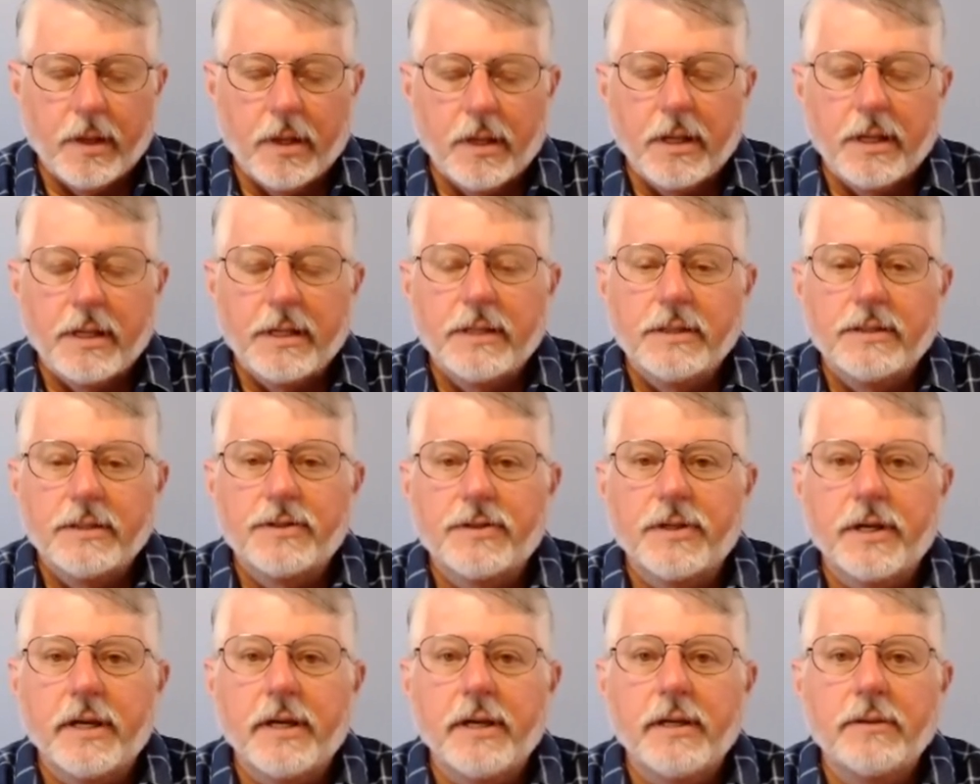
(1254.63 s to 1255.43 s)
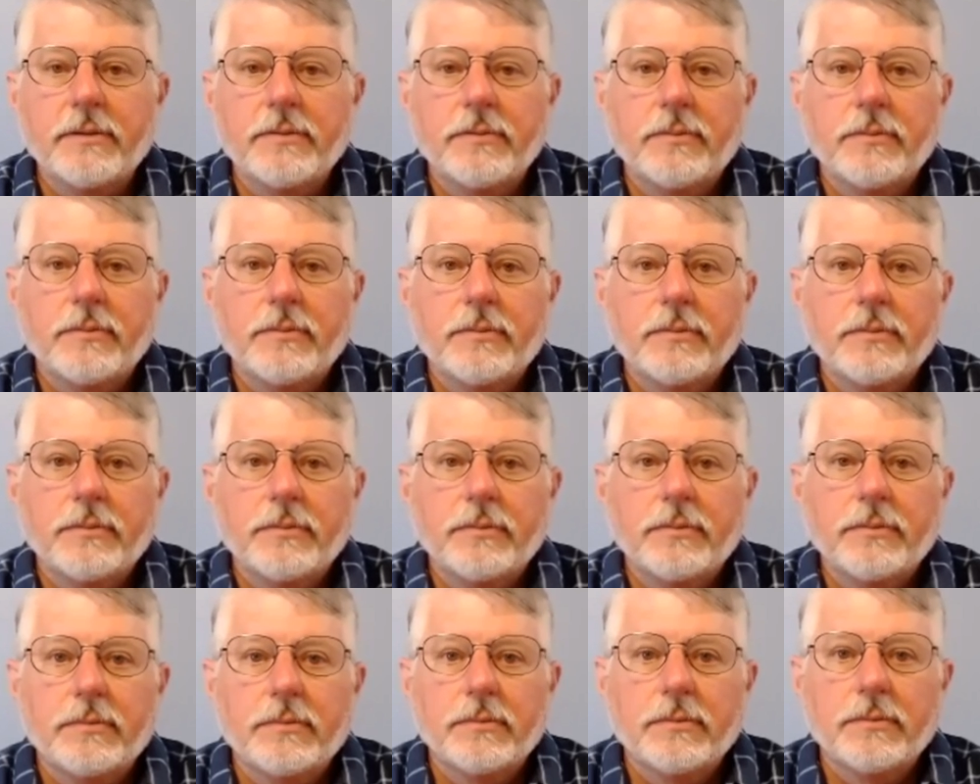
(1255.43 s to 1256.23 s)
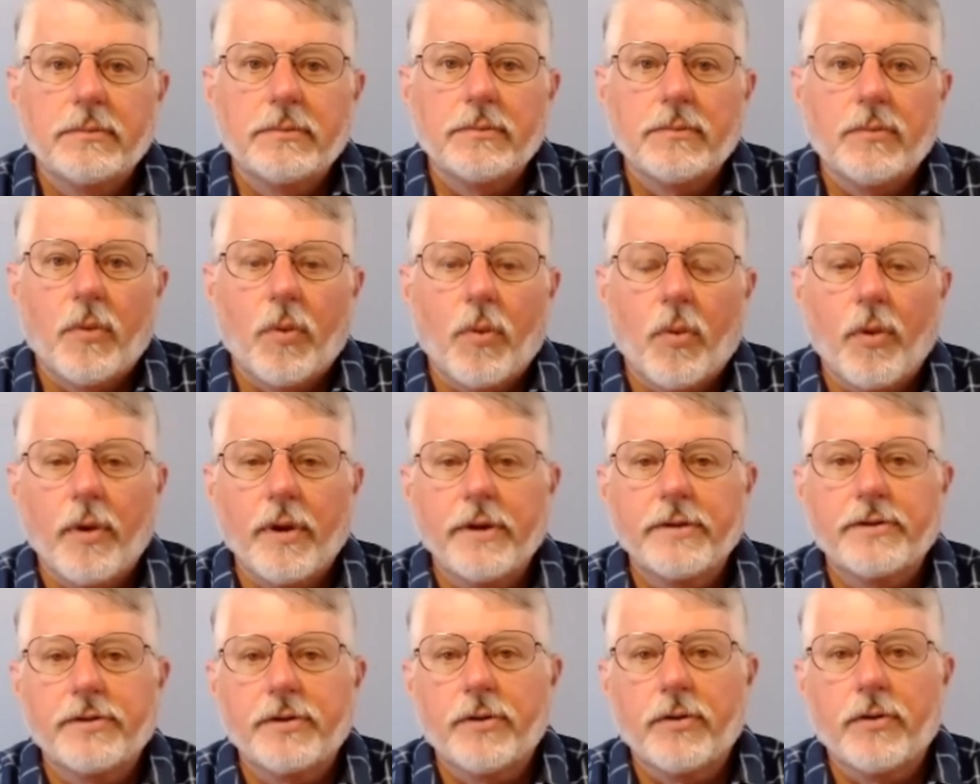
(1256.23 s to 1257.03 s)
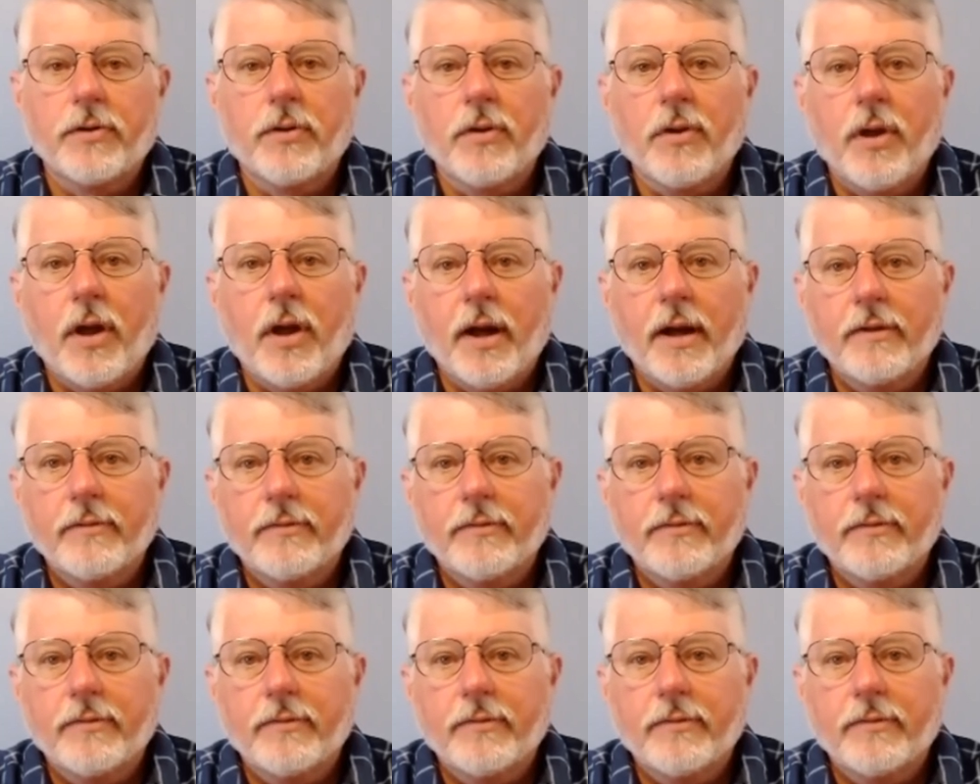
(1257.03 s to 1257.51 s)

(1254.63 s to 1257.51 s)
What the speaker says: Sin or eternal life?